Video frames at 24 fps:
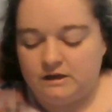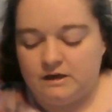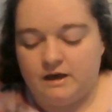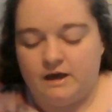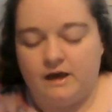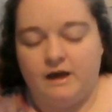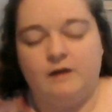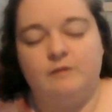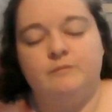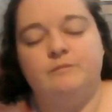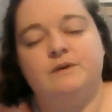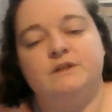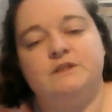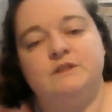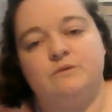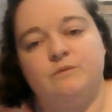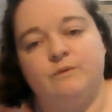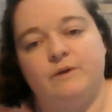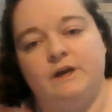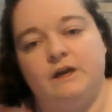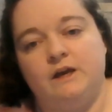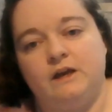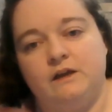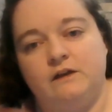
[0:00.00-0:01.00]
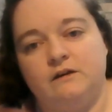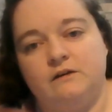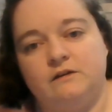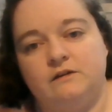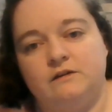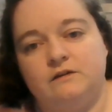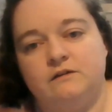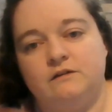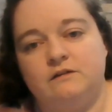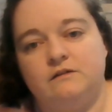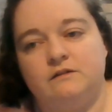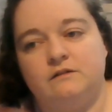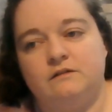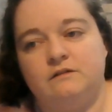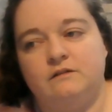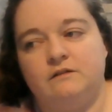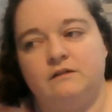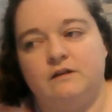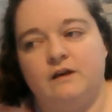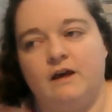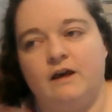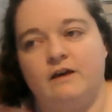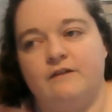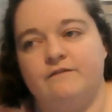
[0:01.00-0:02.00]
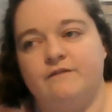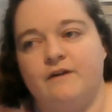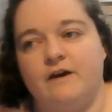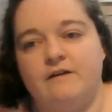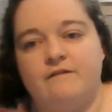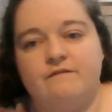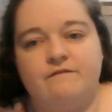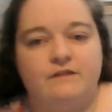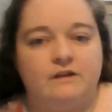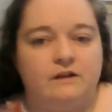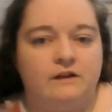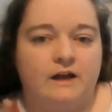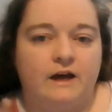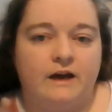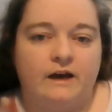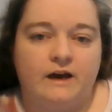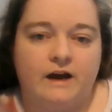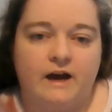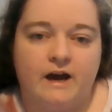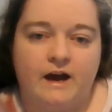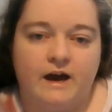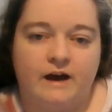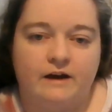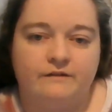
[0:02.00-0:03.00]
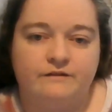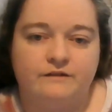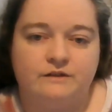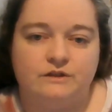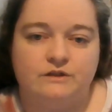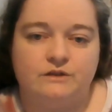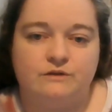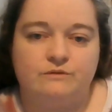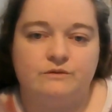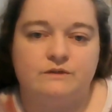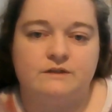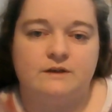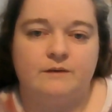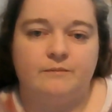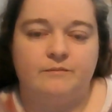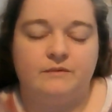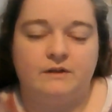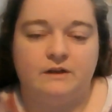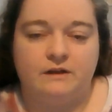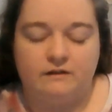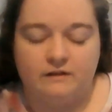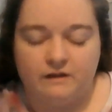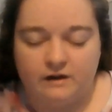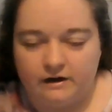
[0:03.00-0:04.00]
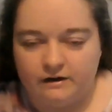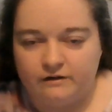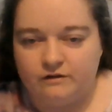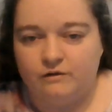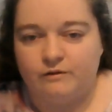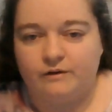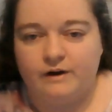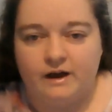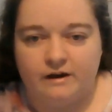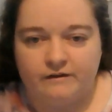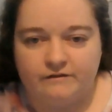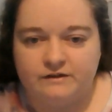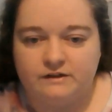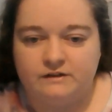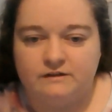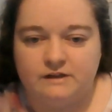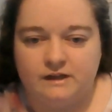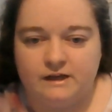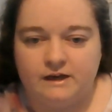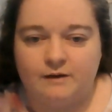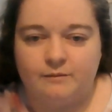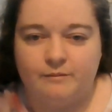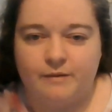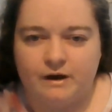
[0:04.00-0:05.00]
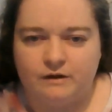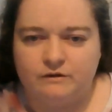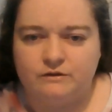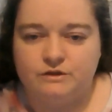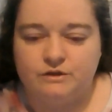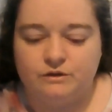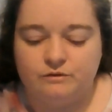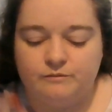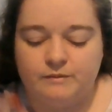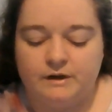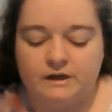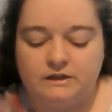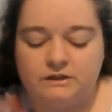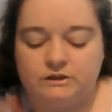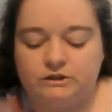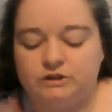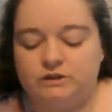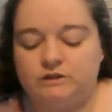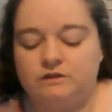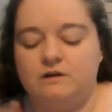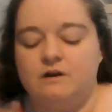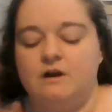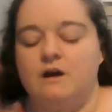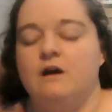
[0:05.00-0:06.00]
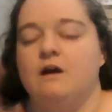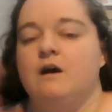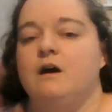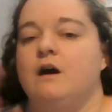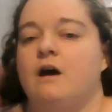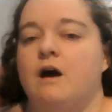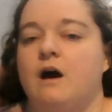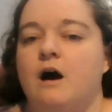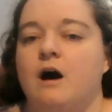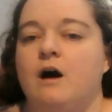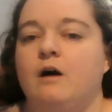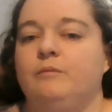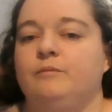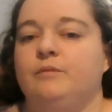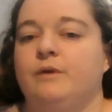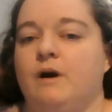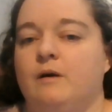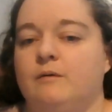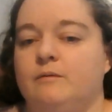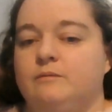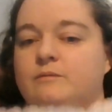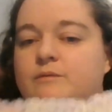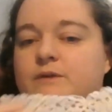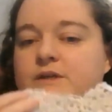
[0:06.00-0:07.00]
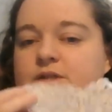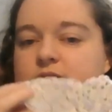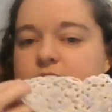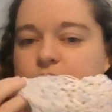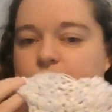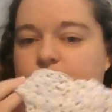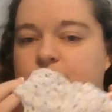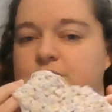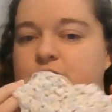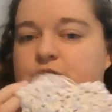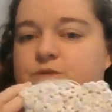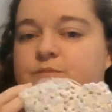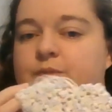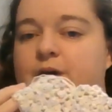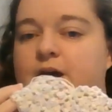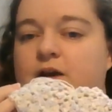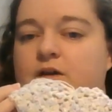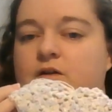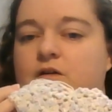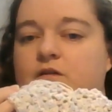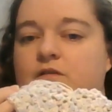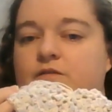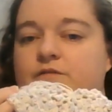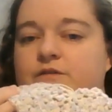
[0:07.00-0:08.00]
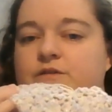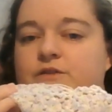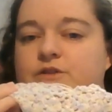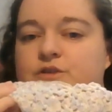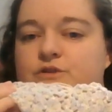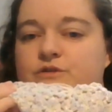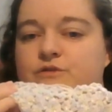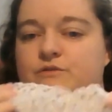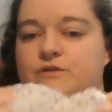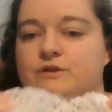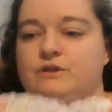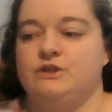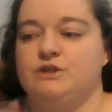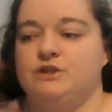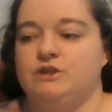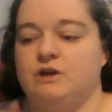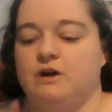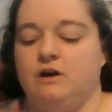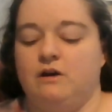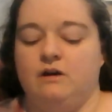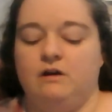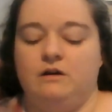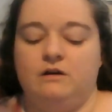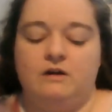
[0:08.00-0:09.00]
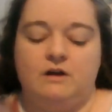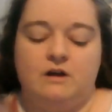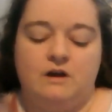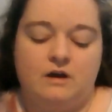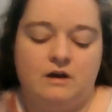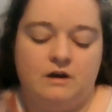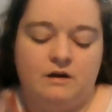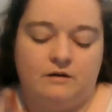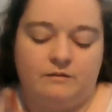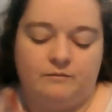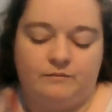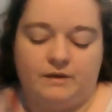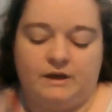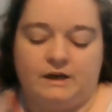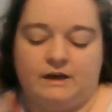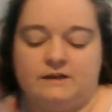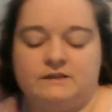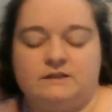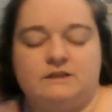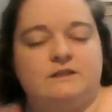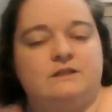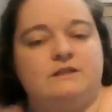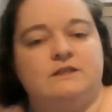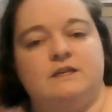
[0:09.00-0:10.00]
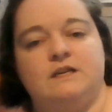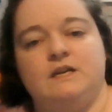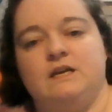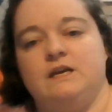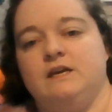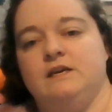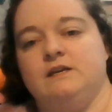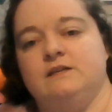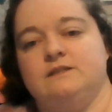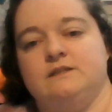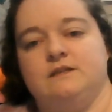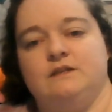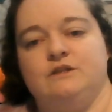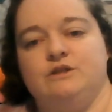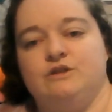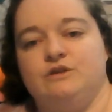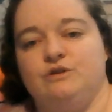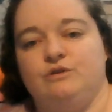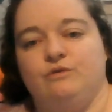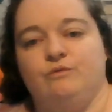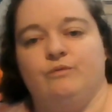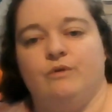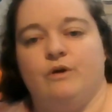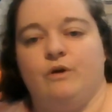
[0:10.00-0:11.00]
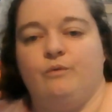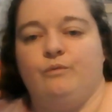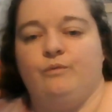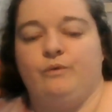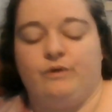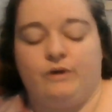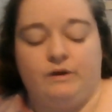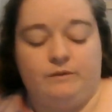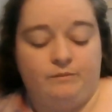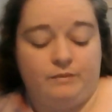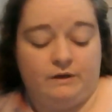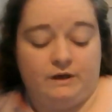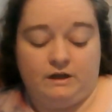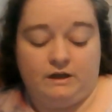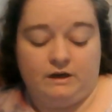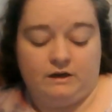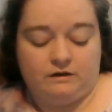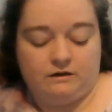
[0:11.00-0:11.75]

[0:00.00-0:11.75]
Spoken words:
in between, if I feel like I have to do something that I don't have to think about too much, I'll probably switch back over to the shawl because it's an easy 2-row repeat